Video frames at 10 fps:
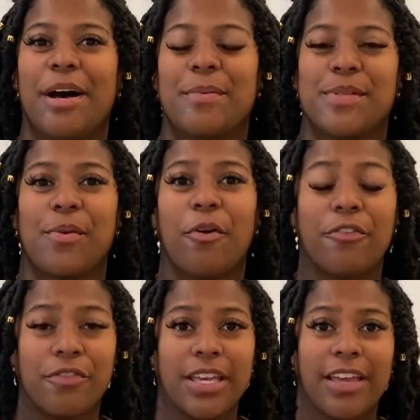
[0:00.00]
So
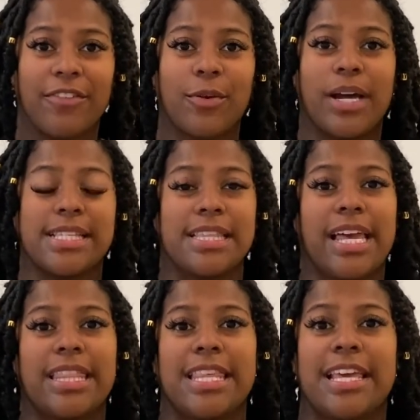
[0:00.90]
hopefully if you guys
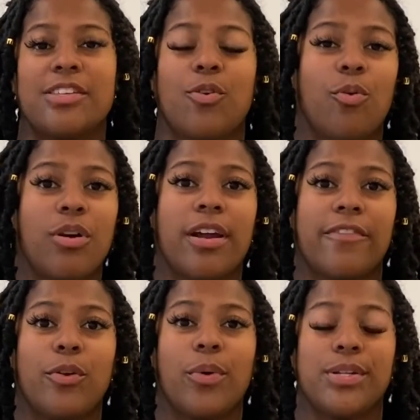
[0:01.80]
like these, or
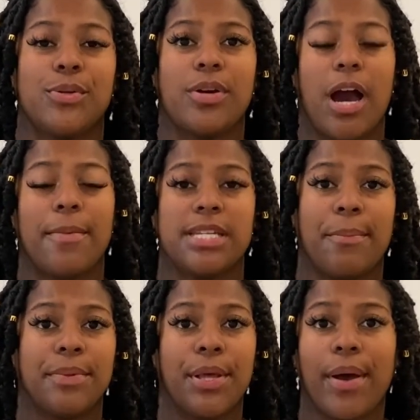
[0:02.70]
if you want to comment down
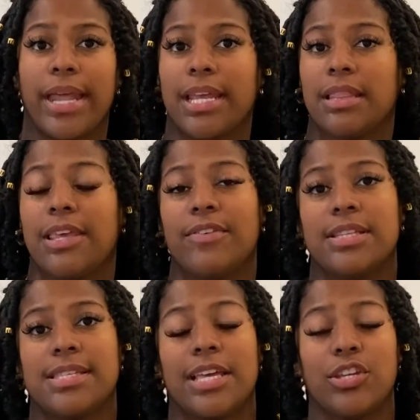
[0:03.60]
below any
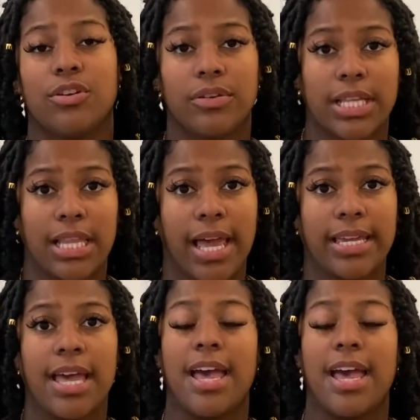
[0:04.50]
leave-ins that you really like.